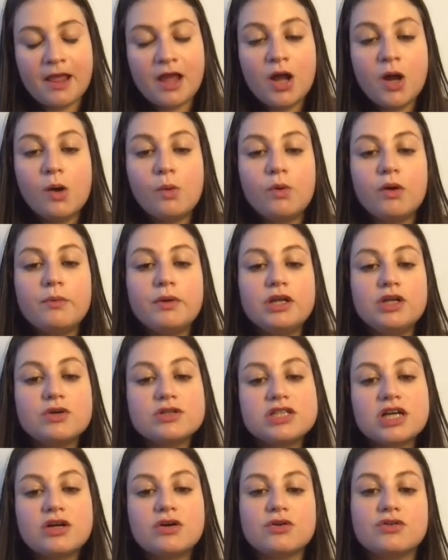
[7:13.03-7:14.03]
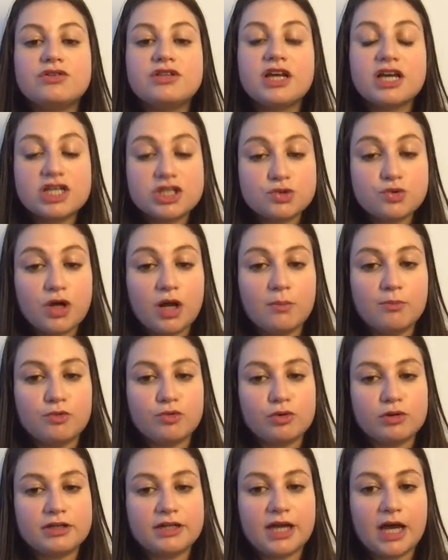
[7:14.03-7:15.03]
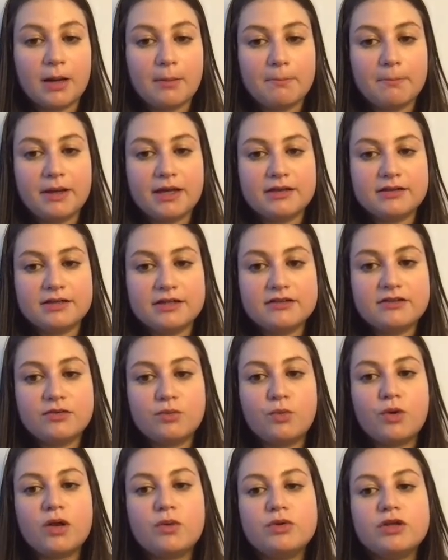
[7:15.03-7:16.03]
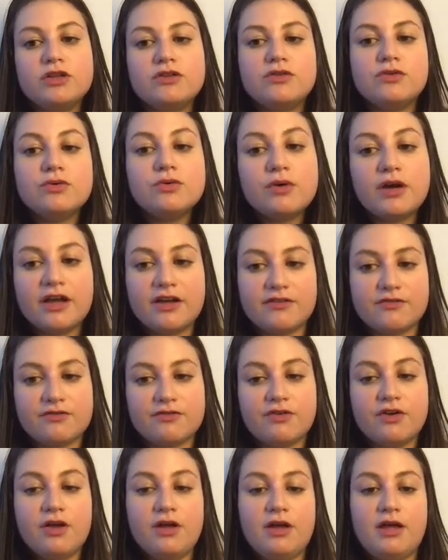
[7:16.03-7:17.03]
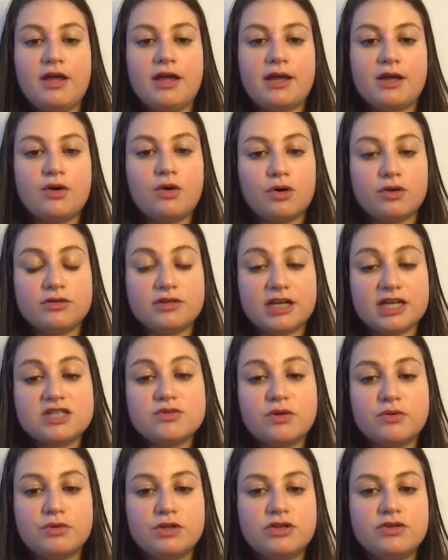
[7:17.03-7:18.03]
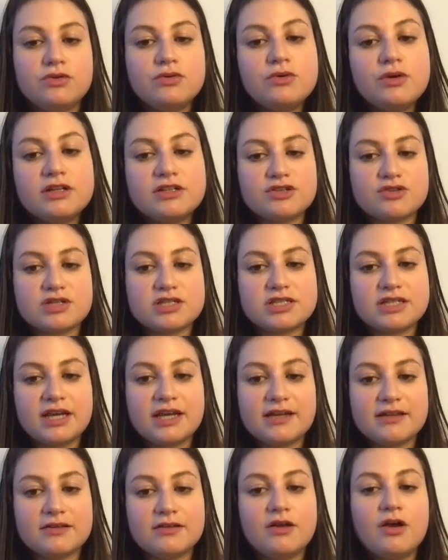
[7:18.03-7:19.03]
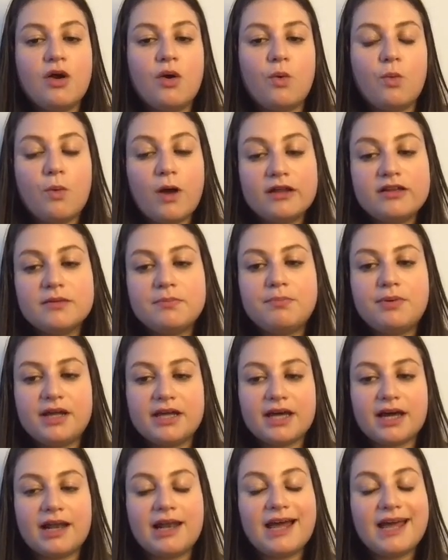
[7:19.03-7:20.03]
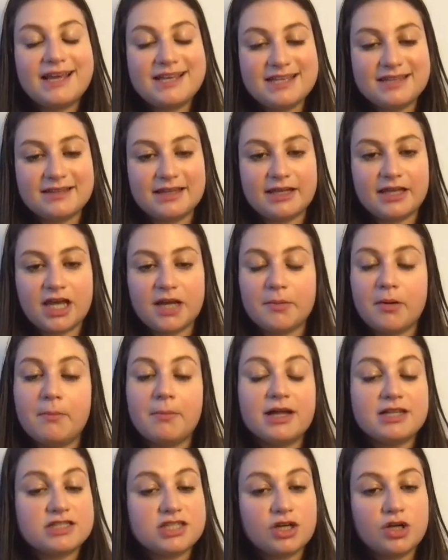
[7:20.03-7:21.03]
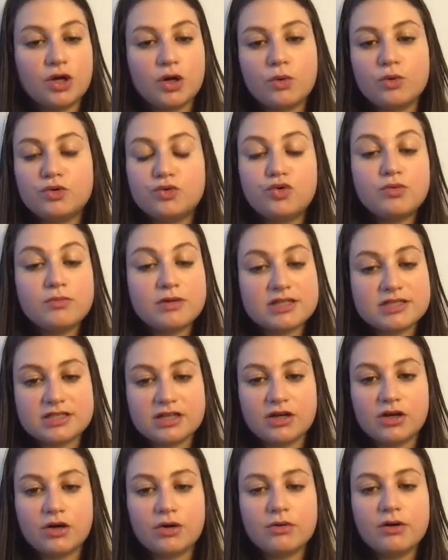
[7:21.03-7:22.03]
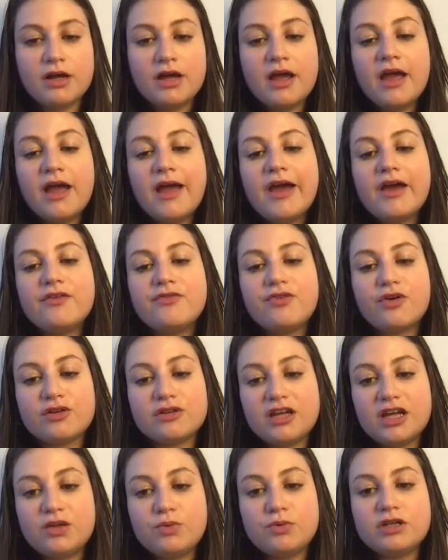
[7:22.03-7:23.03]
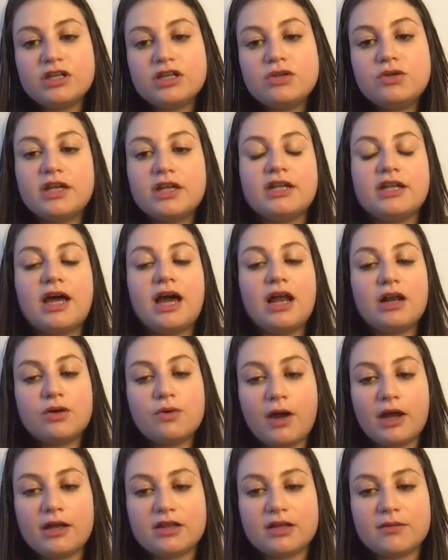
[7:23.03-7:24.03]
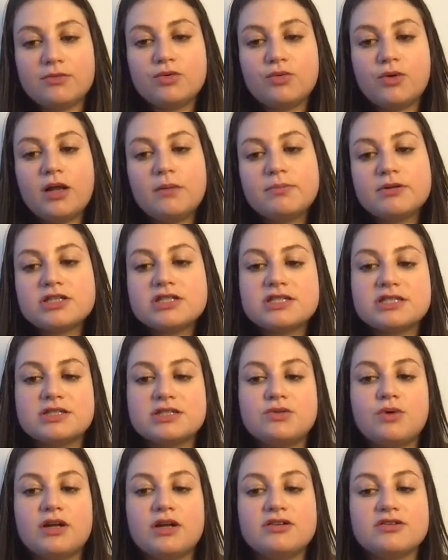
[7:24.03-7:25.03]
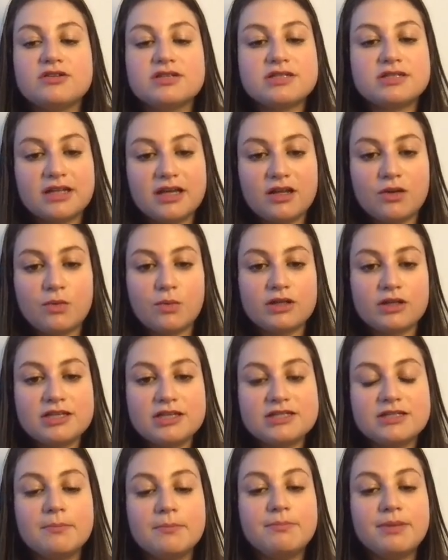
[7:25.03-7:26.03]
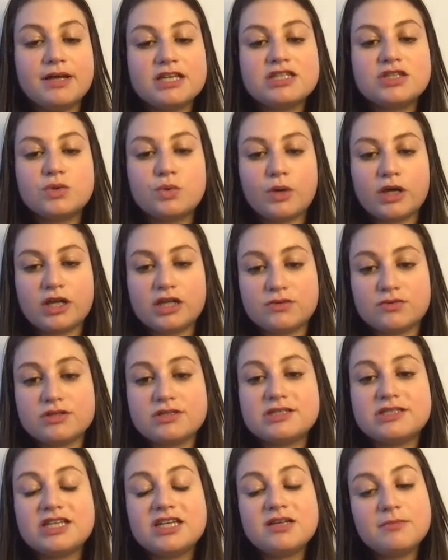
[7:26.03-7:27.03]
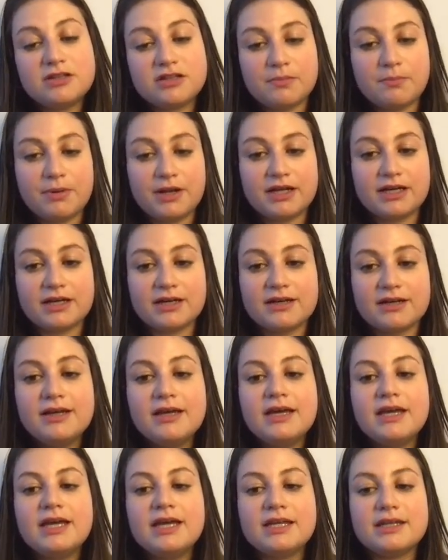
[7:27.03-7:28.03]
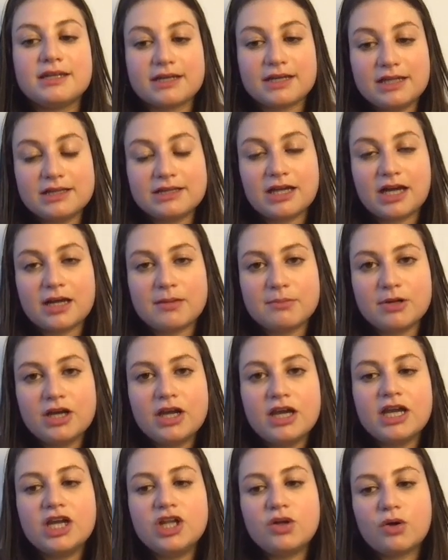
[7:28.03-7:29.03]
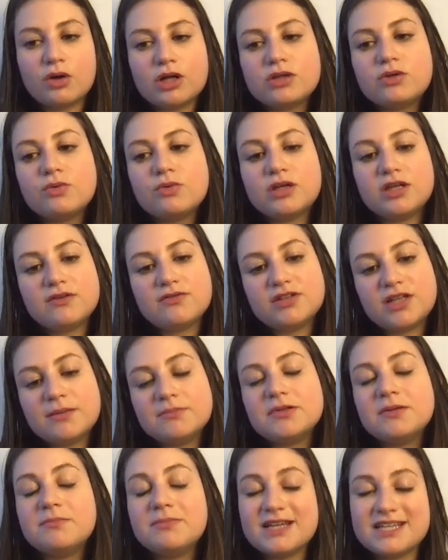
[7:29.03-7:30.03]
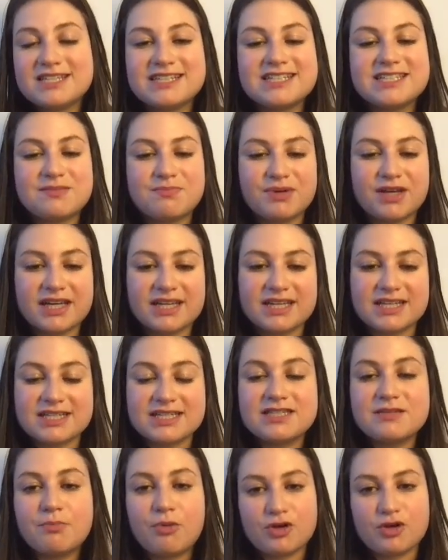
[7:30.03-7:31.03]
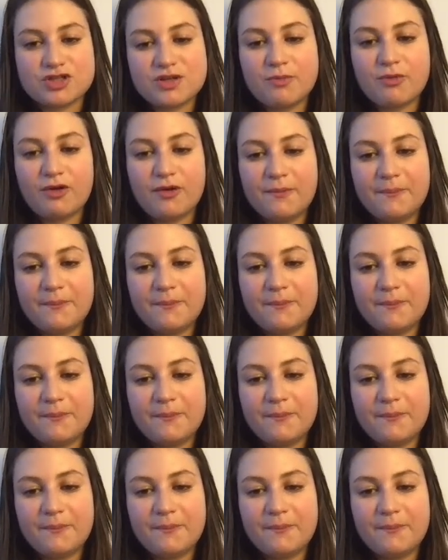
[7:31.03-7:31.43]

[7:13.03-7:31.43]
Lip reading: We will use a contextual multi-arm bandit when we do have context, when we do understand what the player liked in the game a month ago, 2 months ago, and for that we need an algorithm to help us to understand what is the best way to segment the player in real time in order to give them the best experience possible.